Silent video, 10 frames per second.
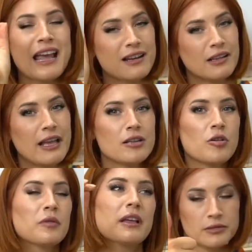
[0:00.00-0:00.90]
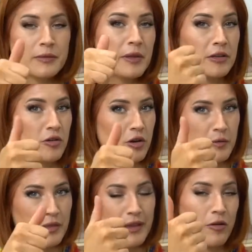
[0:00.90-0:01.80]
Technically, I don't think something to cook
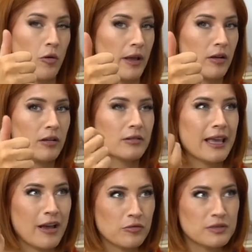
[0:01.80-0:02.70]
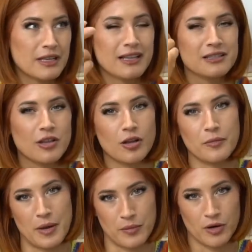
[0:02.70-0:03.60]
with like oil counts, and salt and
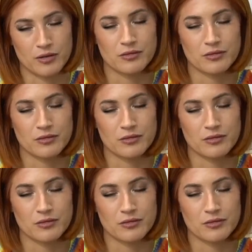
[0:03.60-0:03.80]
pepper